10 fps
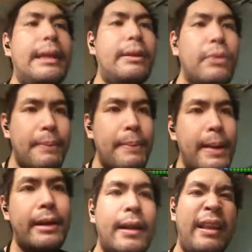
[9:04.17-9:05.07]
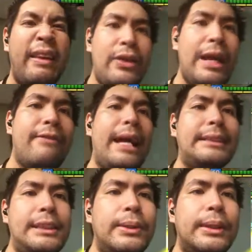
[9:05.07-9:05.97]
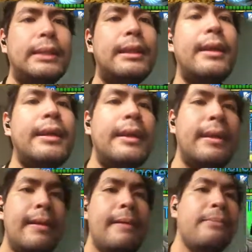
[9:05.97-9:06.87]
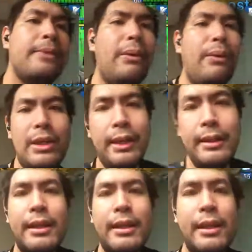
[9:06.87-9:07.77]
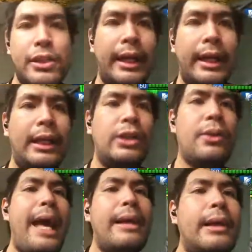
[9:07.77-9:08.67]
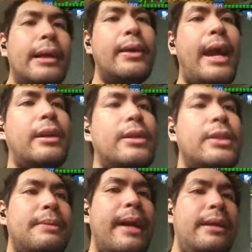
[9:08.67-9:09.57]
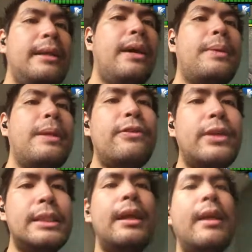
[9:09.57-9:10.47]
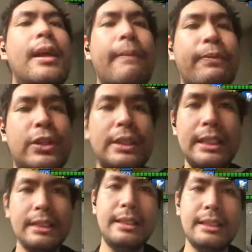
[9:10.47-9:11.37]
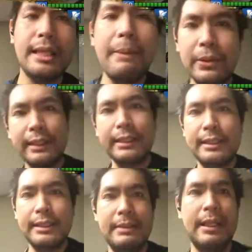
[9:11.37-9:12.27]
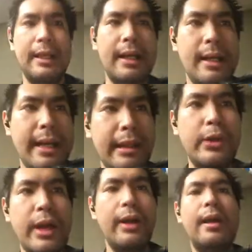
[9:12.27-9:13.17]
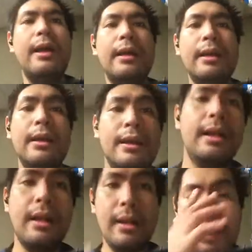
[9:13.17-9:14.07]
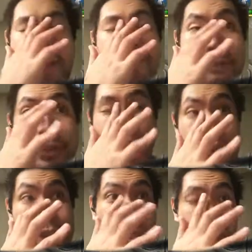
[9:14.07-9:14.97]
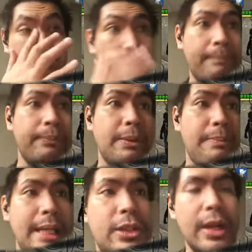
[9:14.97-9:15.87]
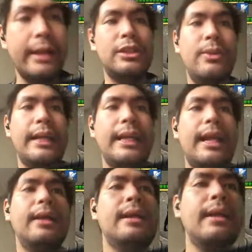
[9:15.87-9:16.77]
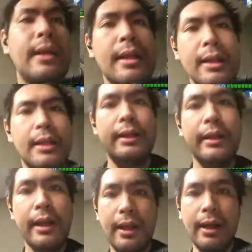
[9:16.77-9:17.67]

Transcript: would be better if you have access to it. That way you can try to get your banner, your accuracy banner. That will be the first. So this, I predict this team's gonna get through now. We have enough juice to beat Dragon's 20 now. So there you go.